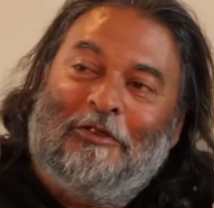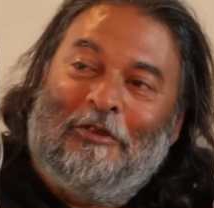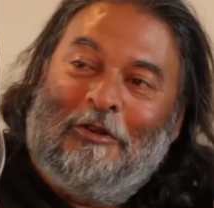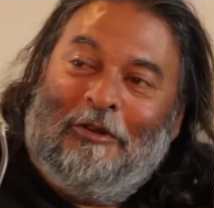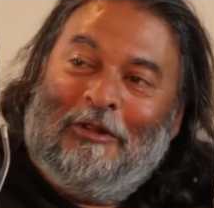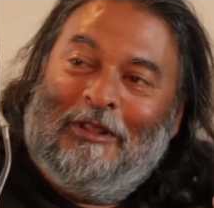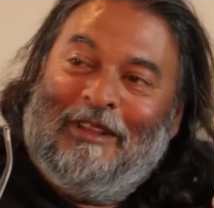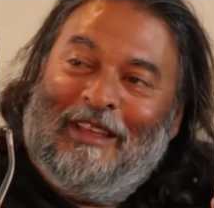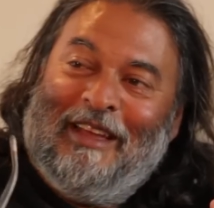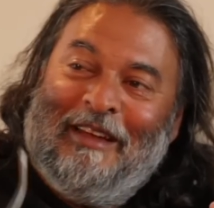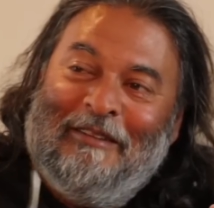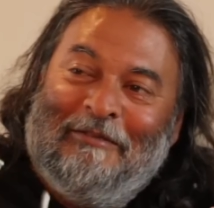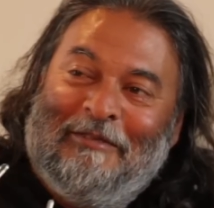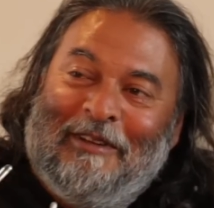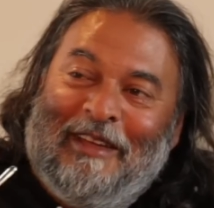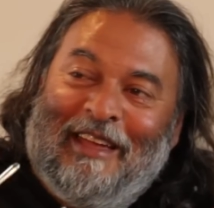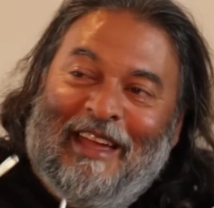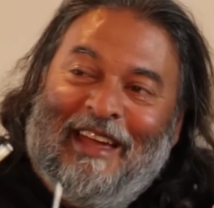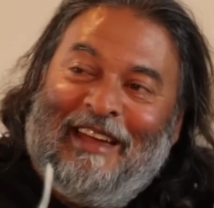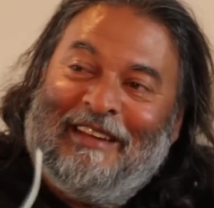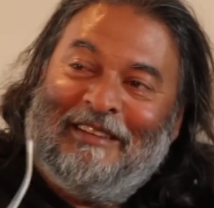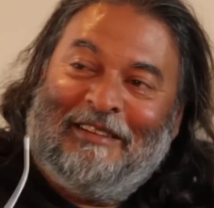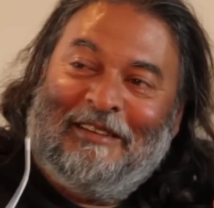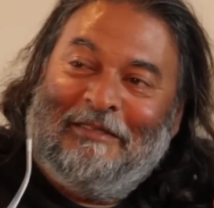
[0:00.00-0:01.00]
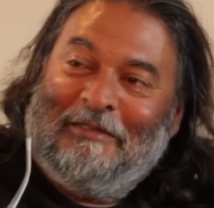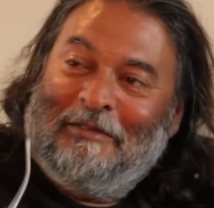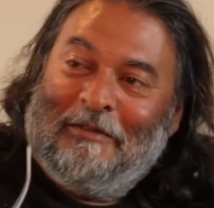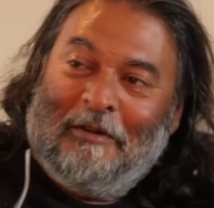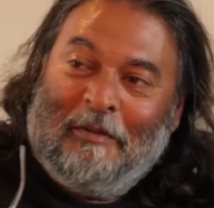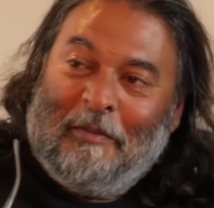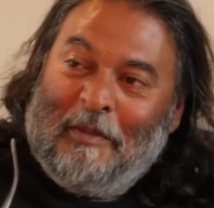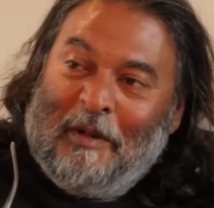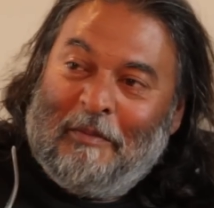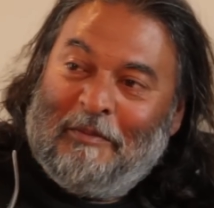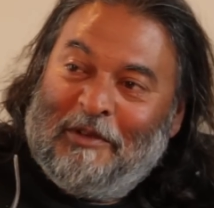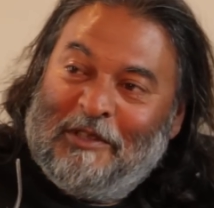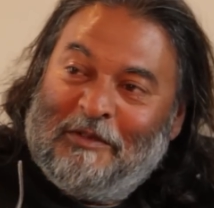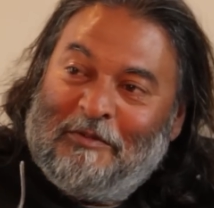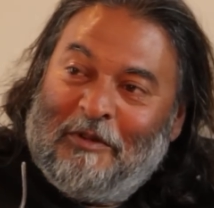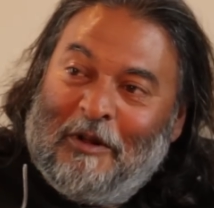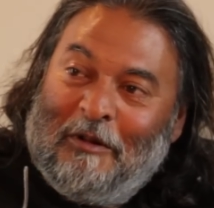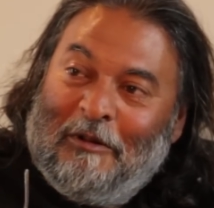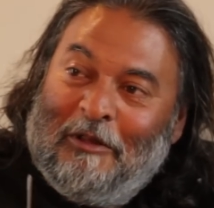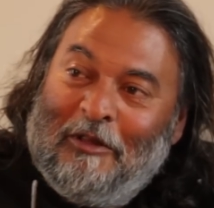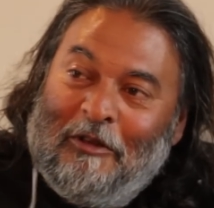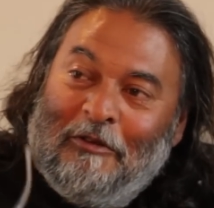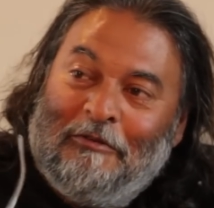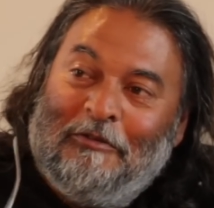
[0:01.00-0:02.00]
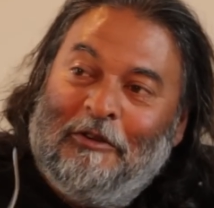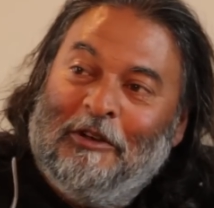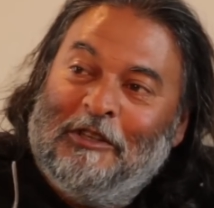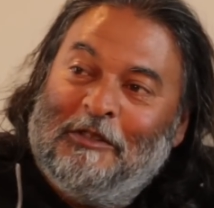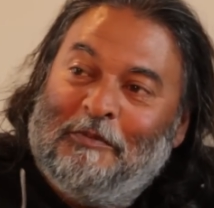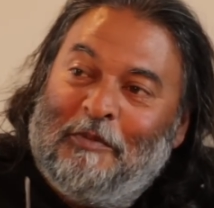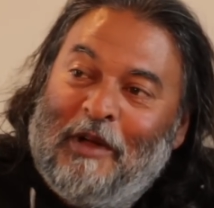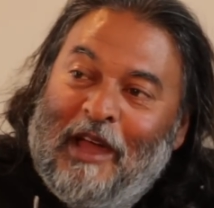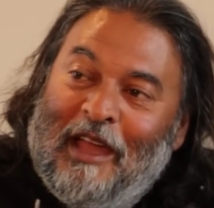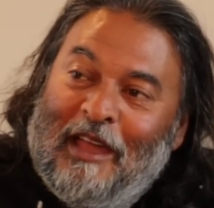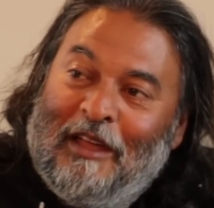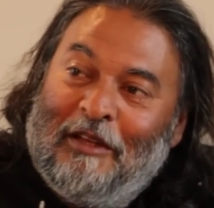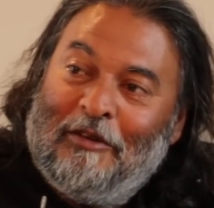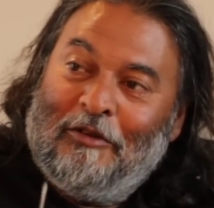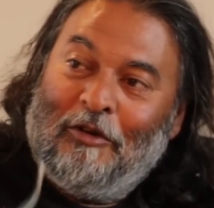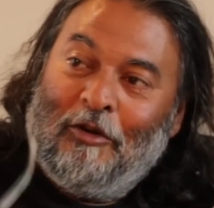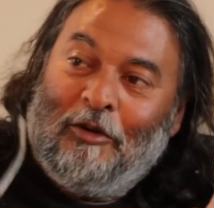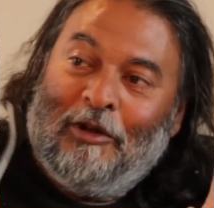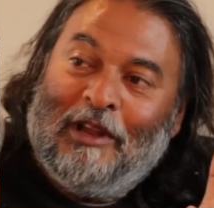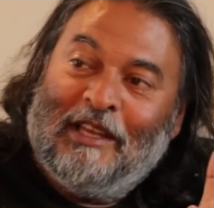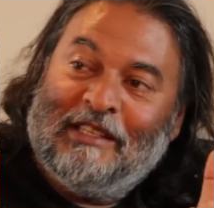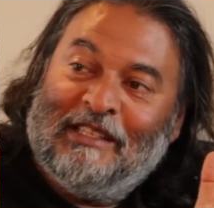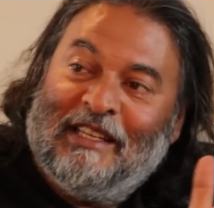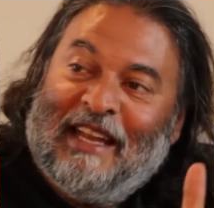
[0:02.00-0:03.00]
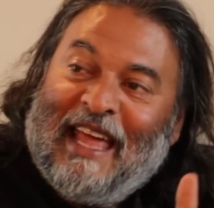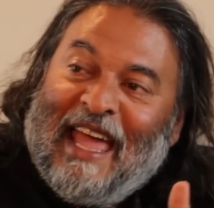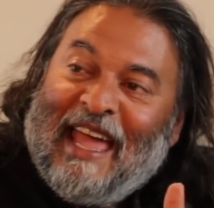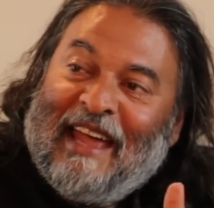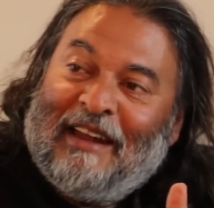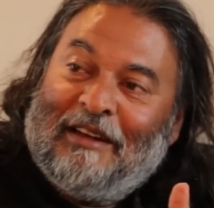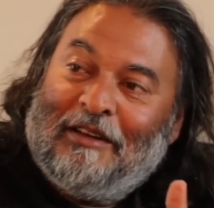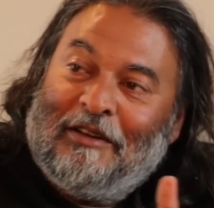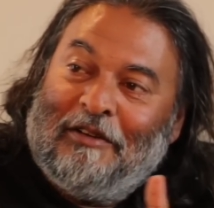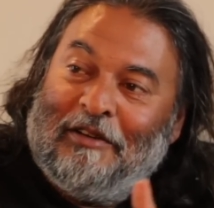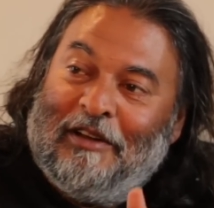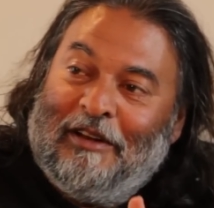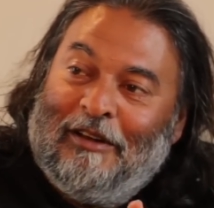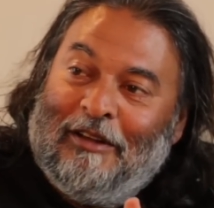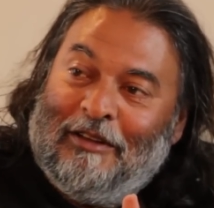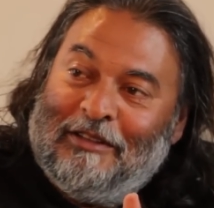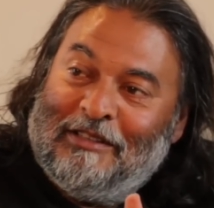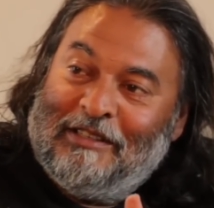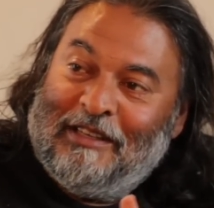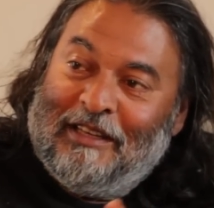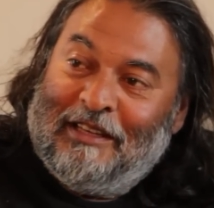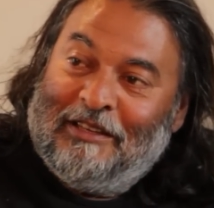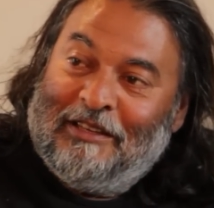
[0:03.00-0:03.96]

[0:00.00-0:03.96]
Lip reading: role, every actor remembers probably, your first paying role as an actor in Los